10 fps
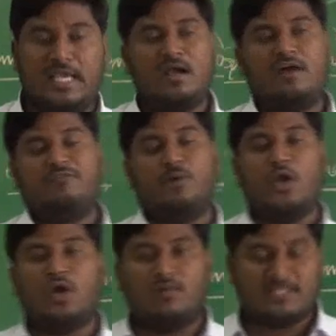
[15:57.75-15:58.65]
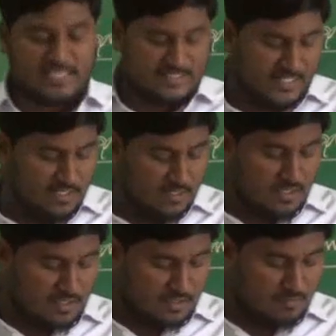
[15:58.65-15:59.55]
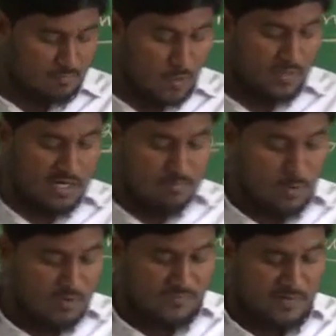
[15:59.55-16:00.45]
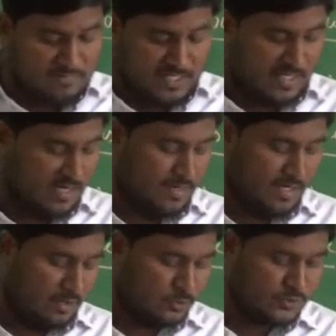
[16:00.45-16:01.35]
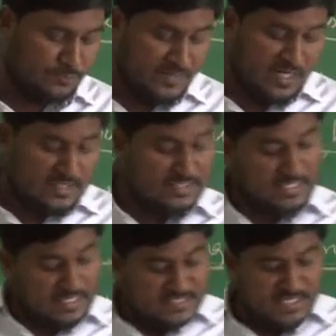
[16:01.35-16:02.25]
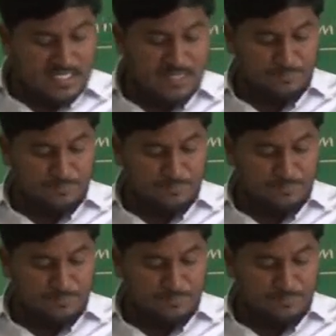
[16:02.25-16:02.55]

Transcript: king of Monaco was getting more and more from that gaming house. The reason